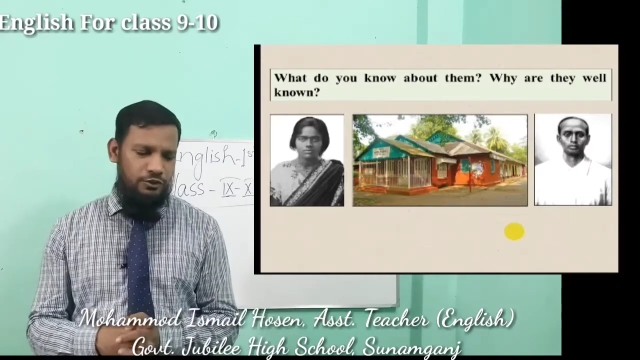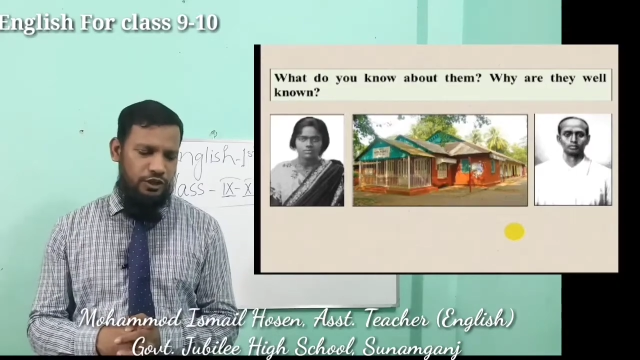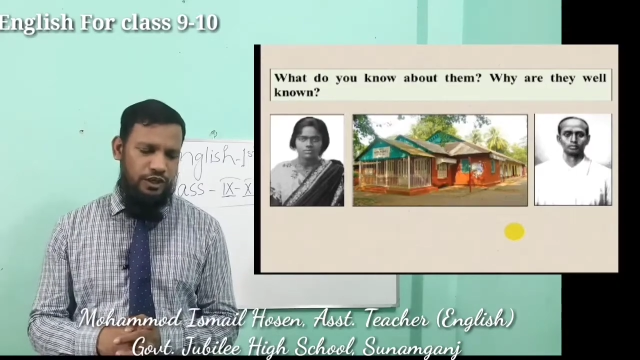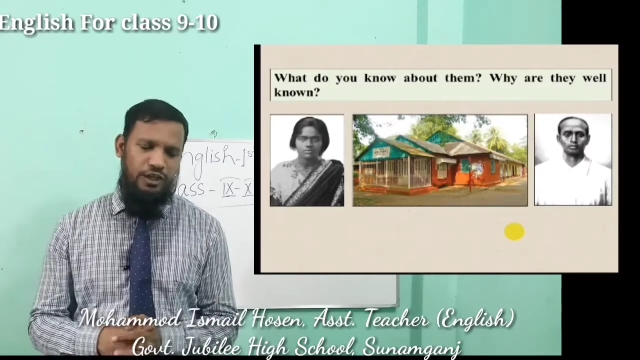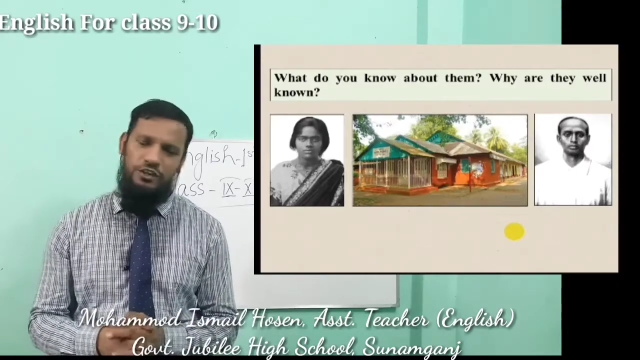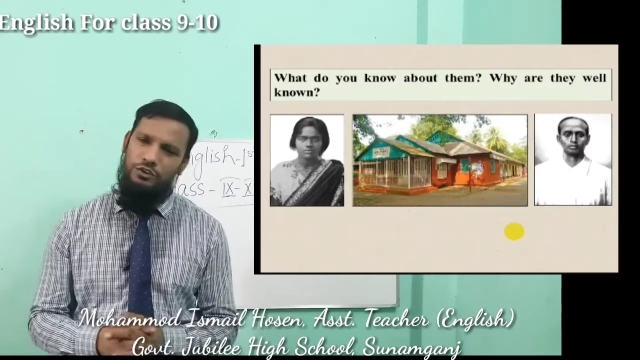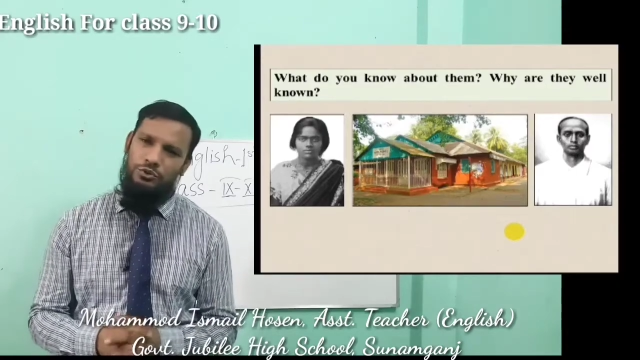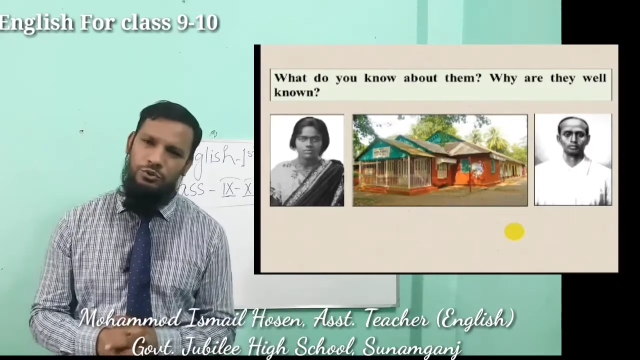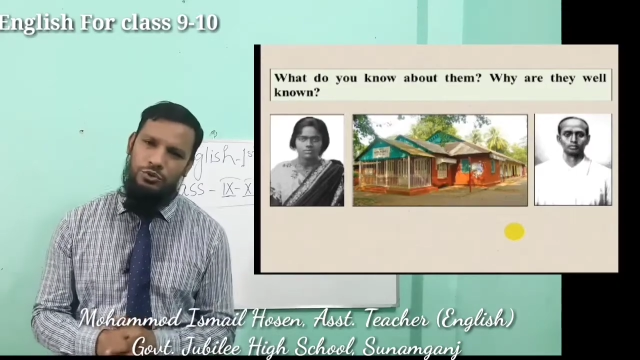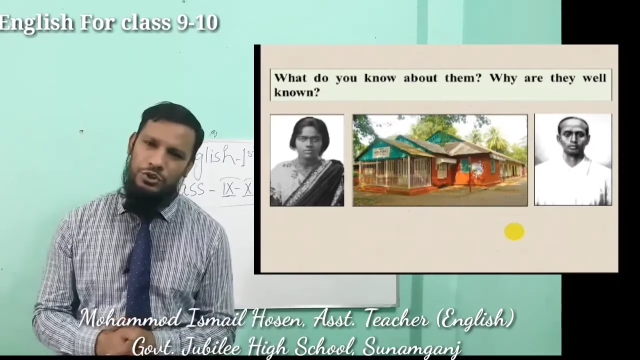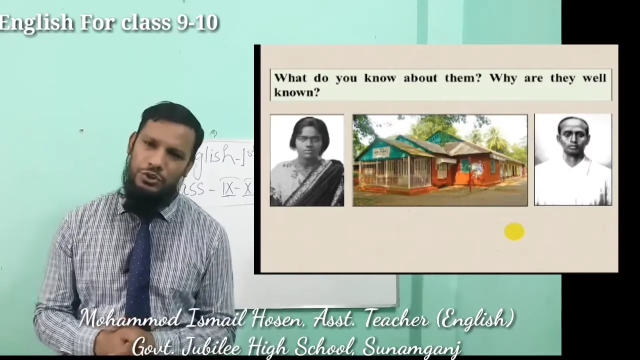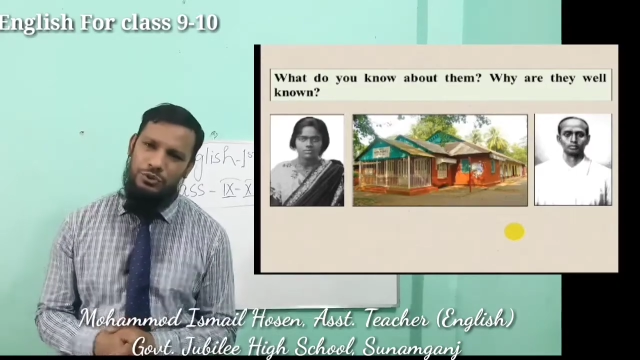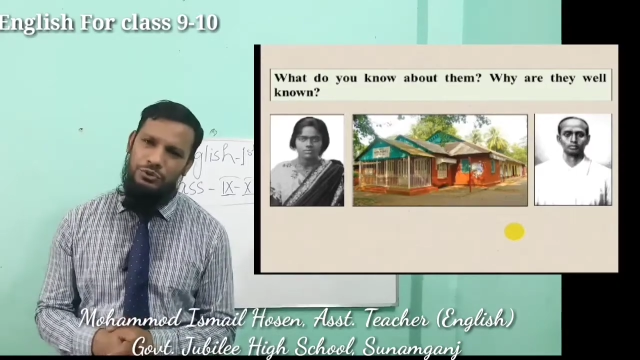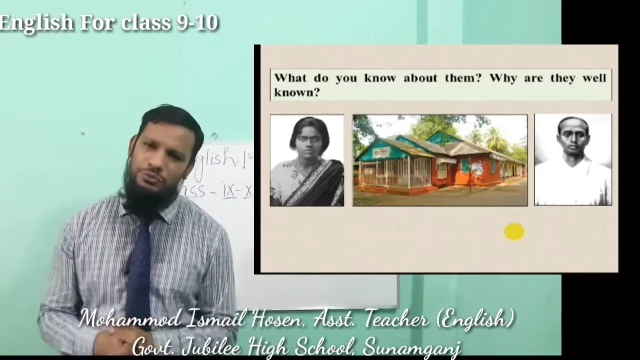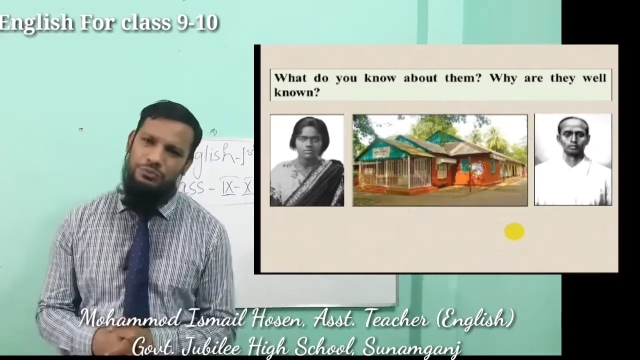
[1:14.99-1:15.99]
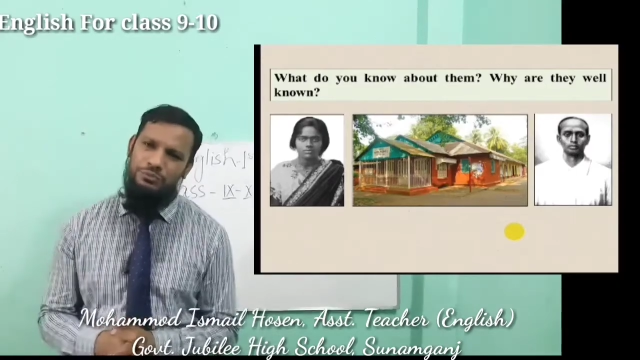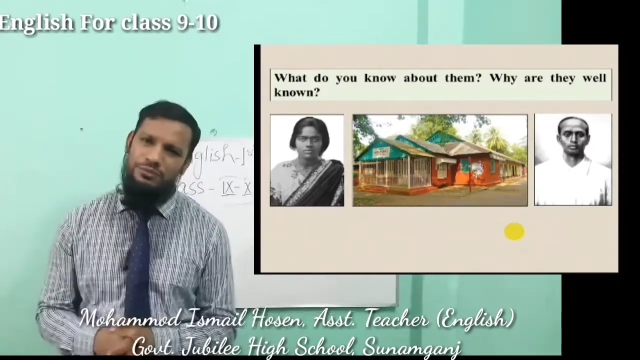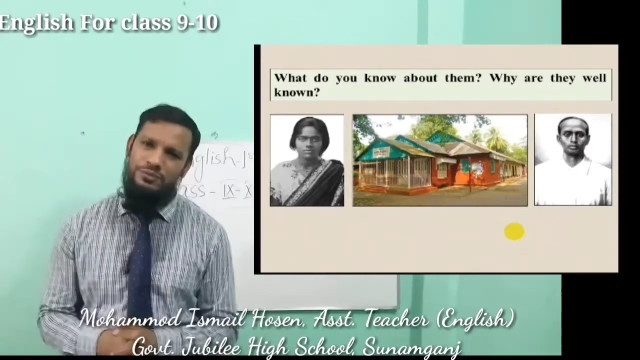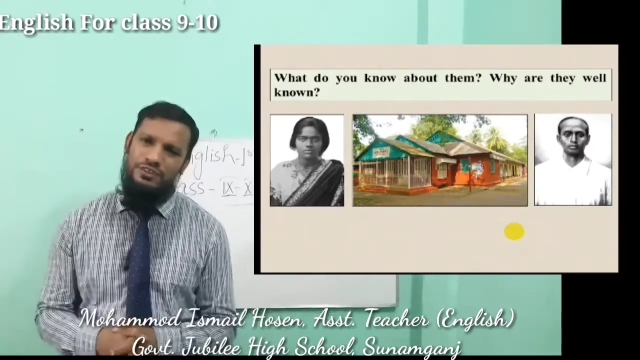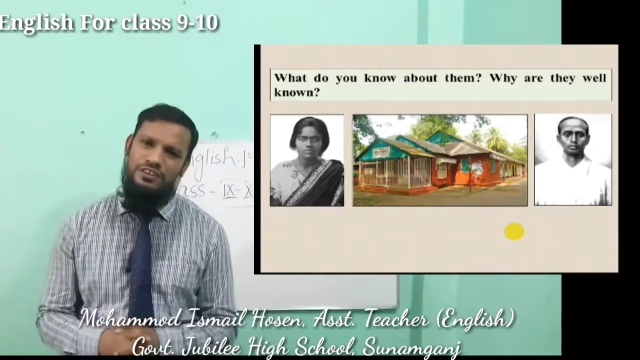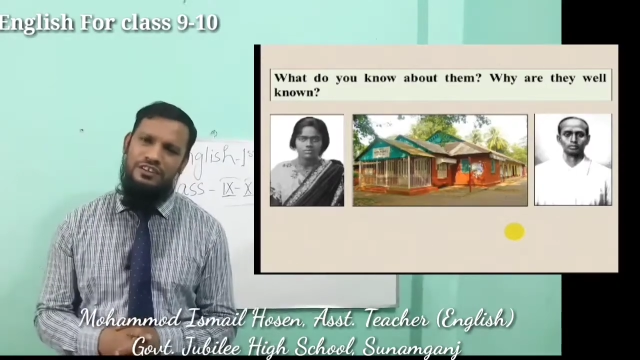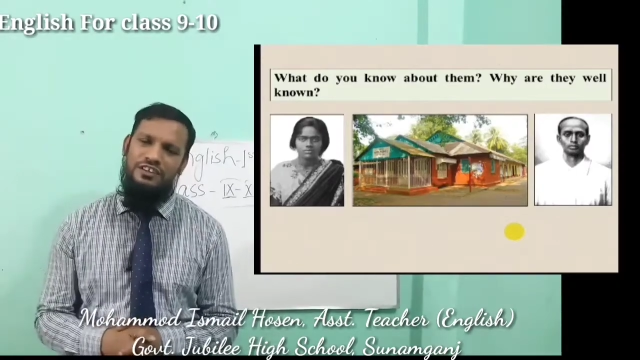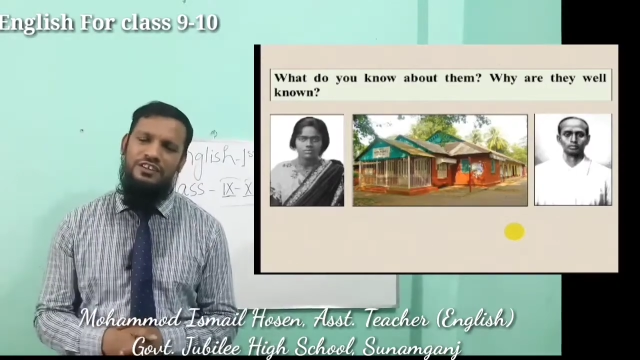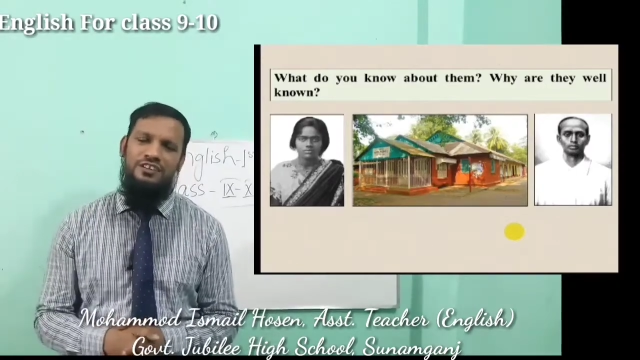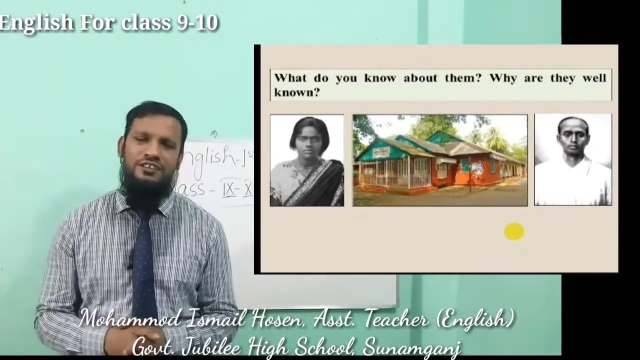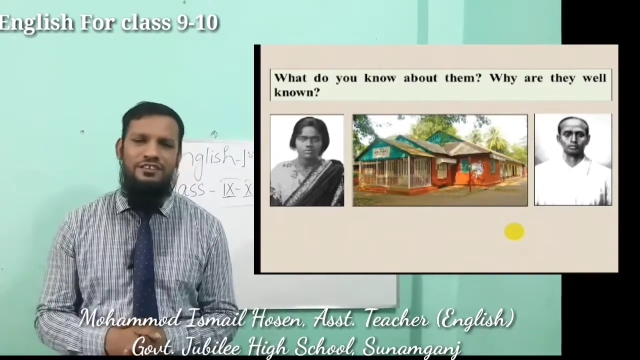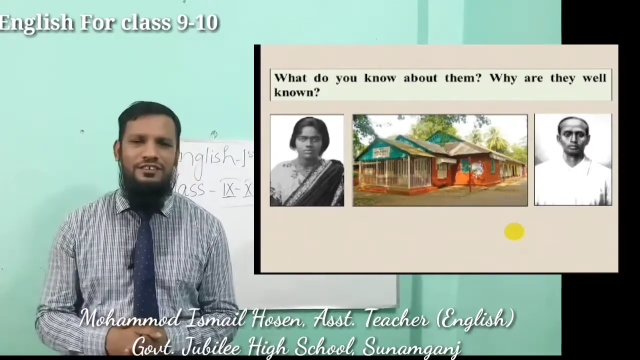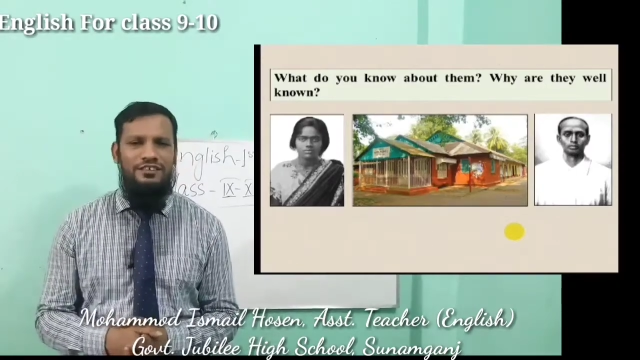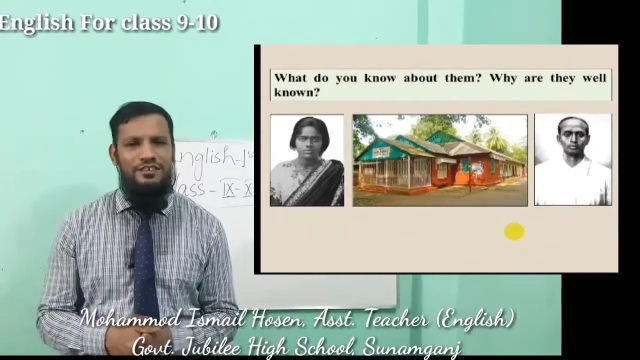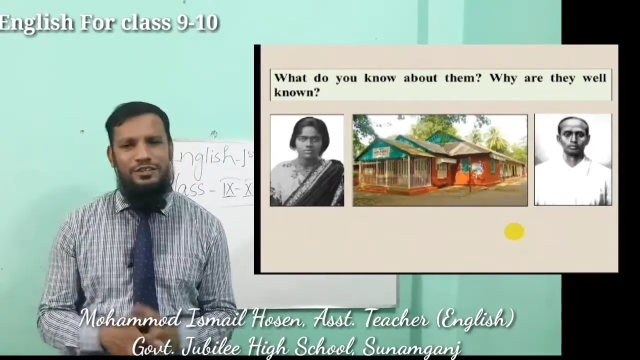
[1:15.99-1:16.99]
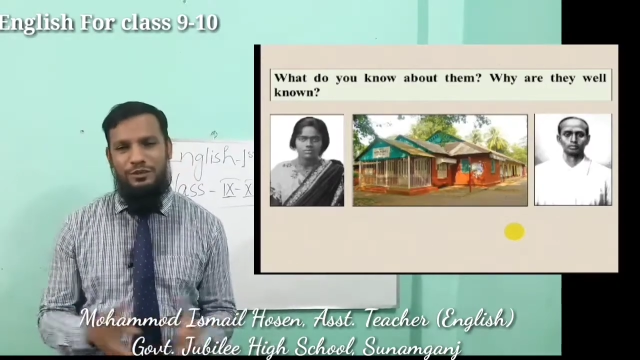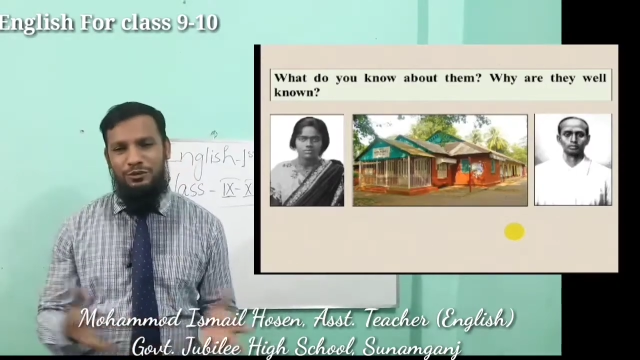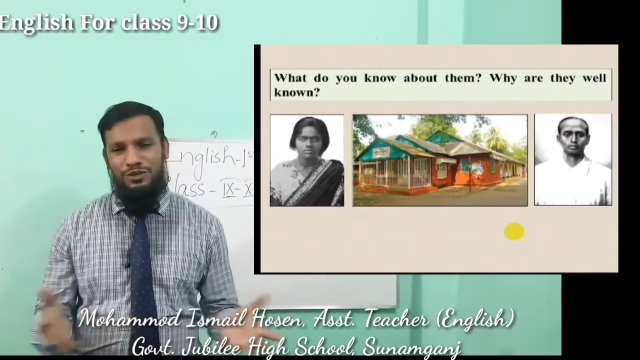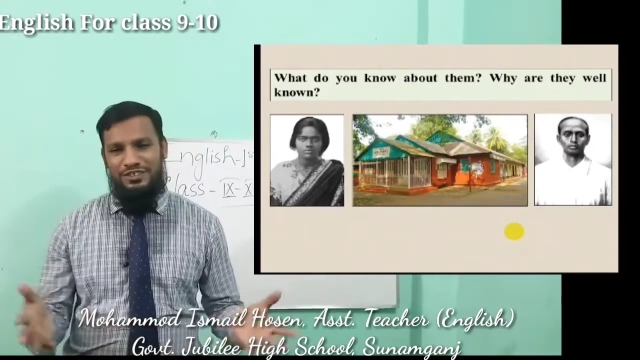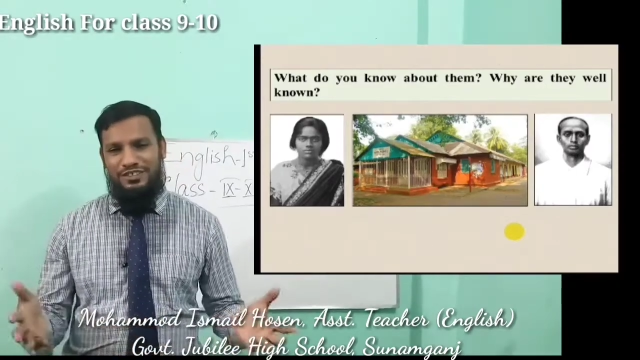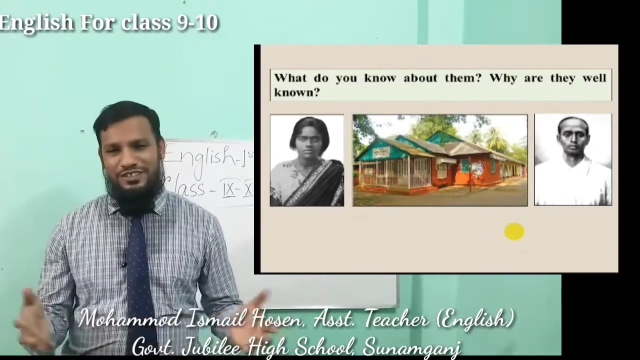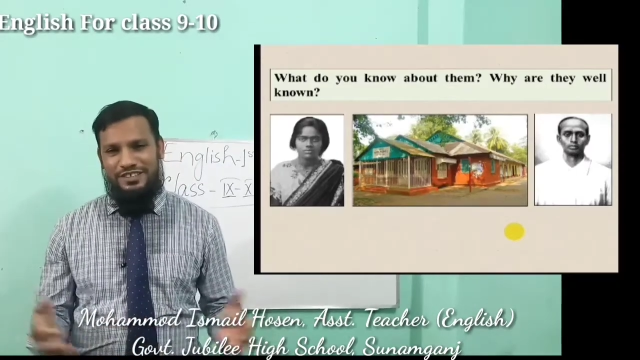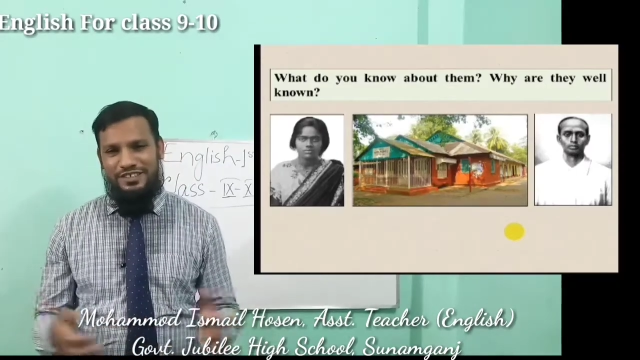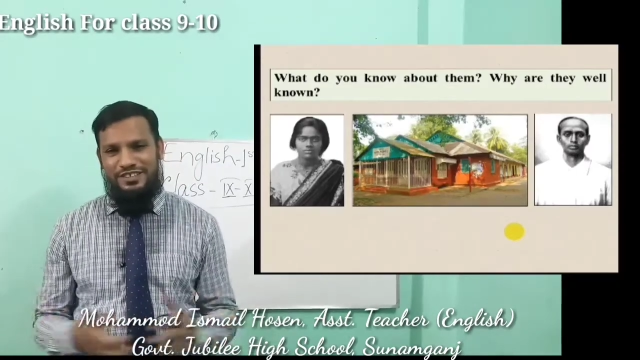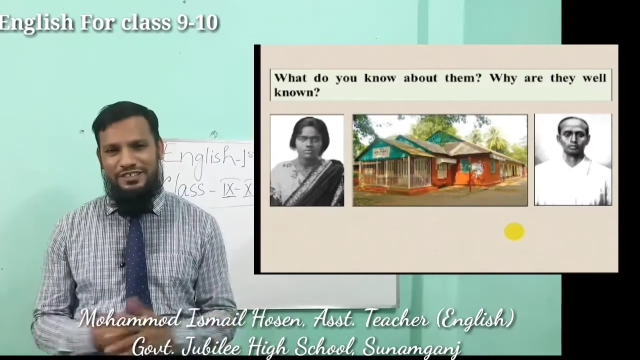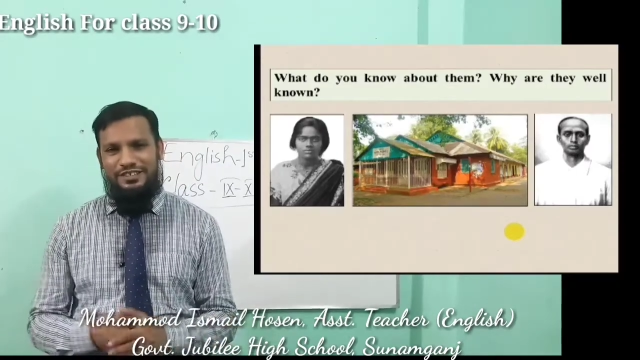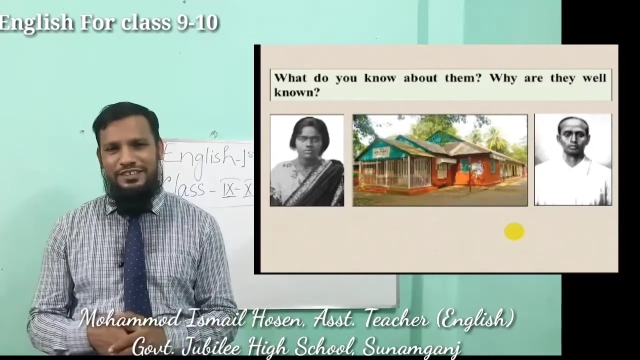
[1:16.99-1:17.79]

they are known to you, you can say.